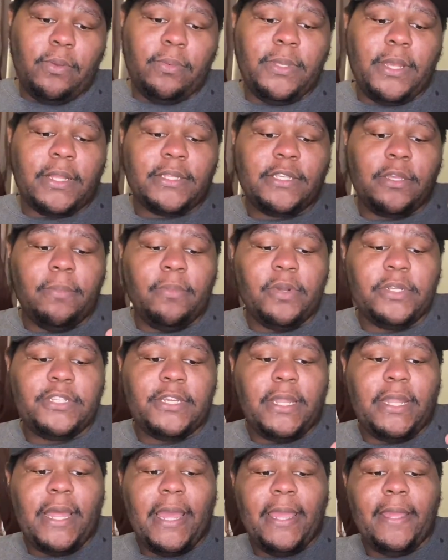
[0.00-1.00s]
Y'all tell me what y'all
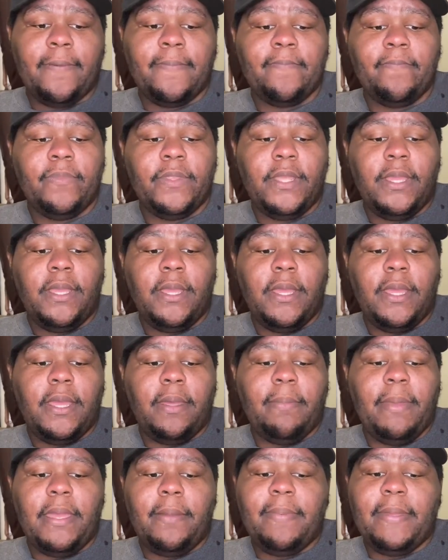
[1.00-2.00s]
like, and
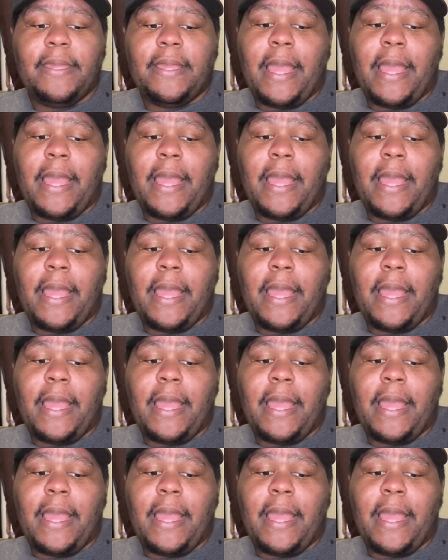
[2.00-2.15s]
maybe